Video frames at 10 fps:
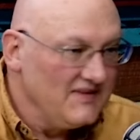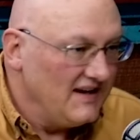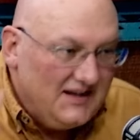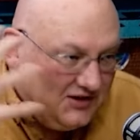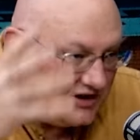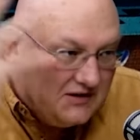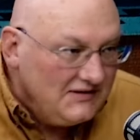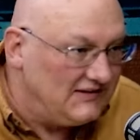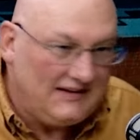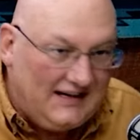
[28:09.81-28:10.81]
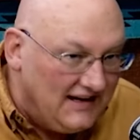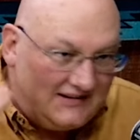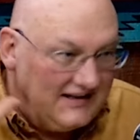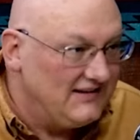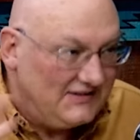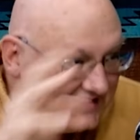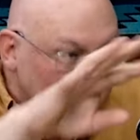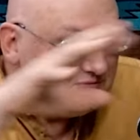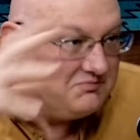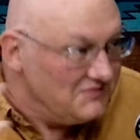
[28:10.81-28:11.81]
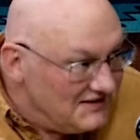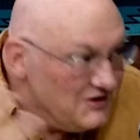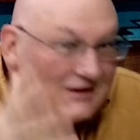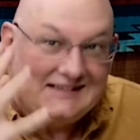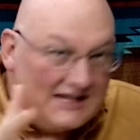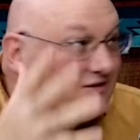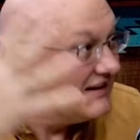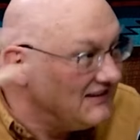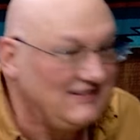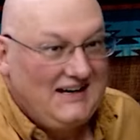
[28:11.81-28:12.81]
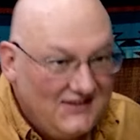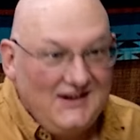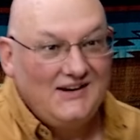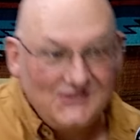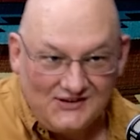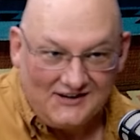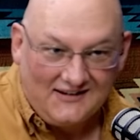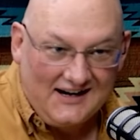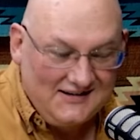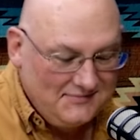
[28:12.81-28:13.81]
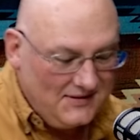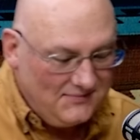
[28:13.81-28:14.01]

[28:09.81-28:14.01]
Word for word: You, you can see it. It's it's it's you can literally see the history, right? Mm-hmm.